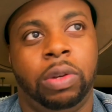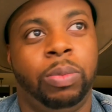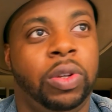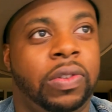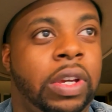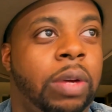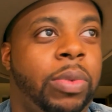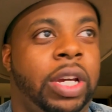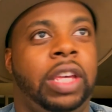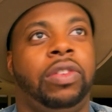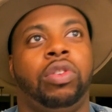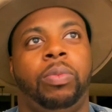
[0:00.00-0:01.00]
the museum, but
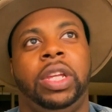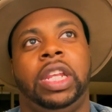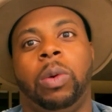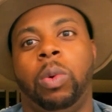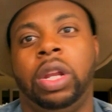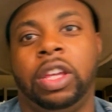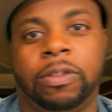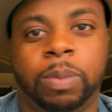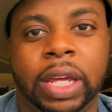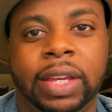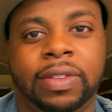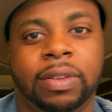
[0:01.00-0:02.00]
he told me they would
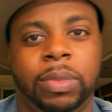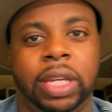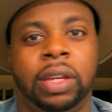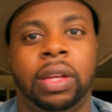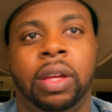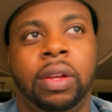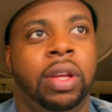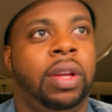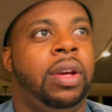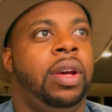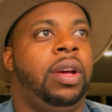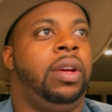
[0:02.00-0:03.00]
explain to me
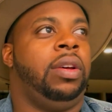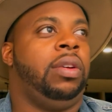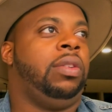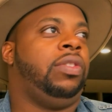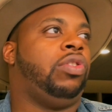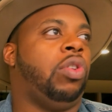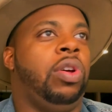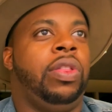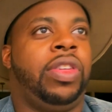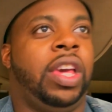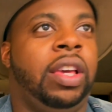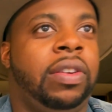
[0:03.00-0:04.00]
certain
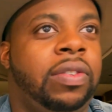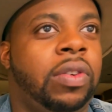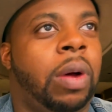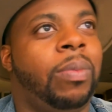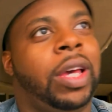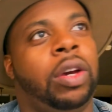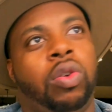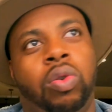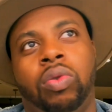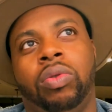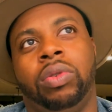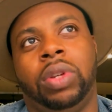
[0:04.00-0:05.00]
things. So I'm like,
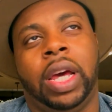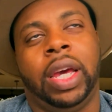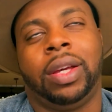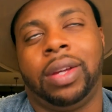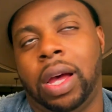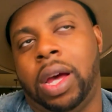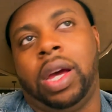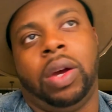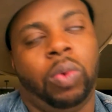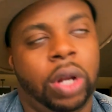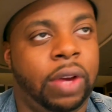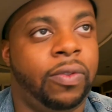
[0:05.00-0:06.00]
cool, like,
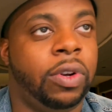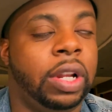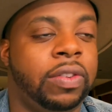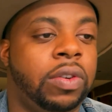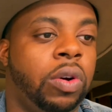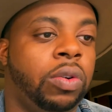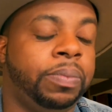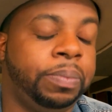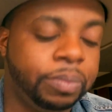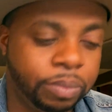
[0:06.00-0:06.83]
whatever, let's go.